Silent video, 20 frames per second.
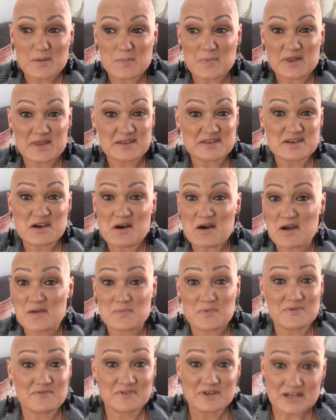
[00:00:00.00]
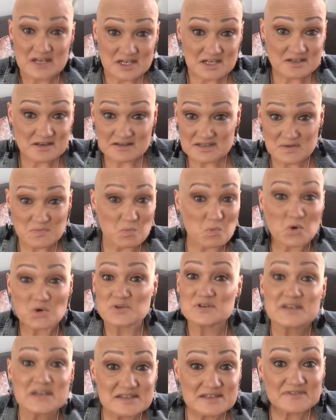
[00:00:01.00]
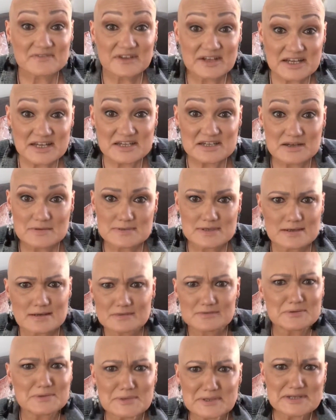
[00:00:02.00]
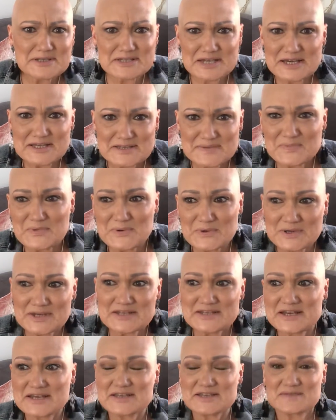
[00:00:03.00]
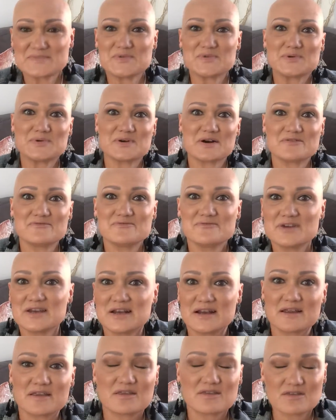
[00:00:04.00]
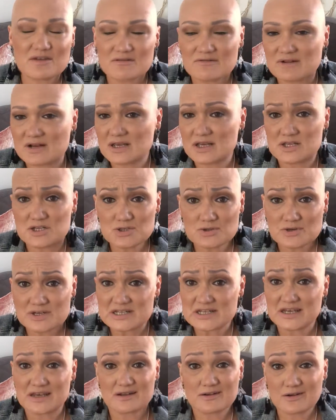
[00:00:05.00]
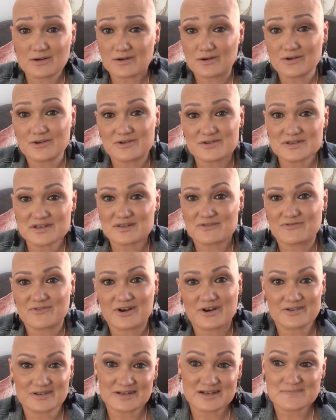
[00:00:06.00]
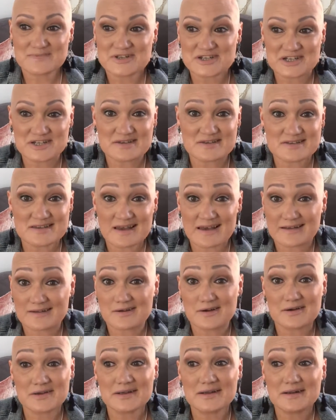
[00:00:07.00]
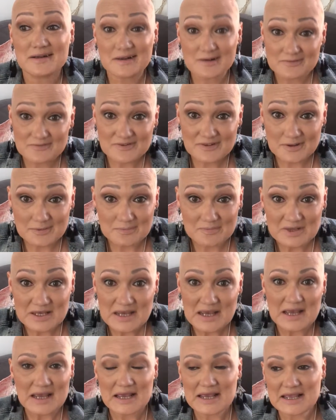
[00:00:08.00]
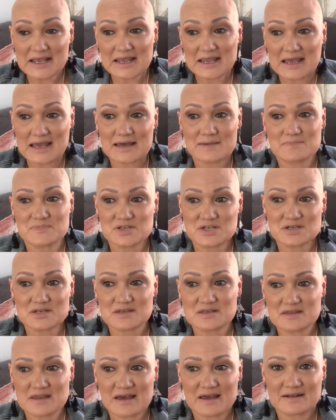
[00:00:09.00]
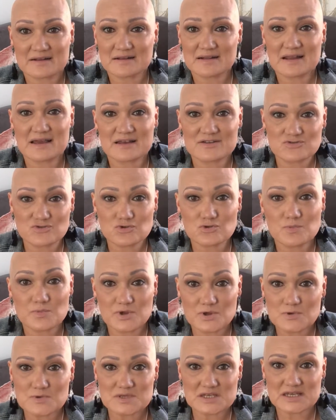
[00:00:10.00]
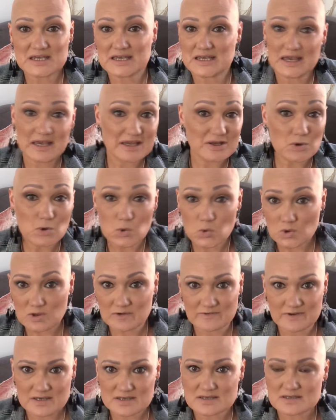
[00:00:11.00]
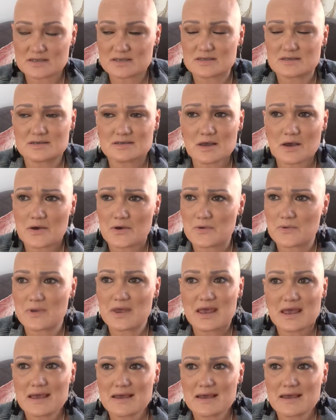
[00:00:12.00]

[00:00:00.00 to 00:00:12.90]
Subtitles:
by the time we finished, I didn't want it to finish. I was like, oh, can take some more, can take some more. I really thoroughly enjoyed it, and I looked at the final images and I loved them. He captured that natural beauty in all of us so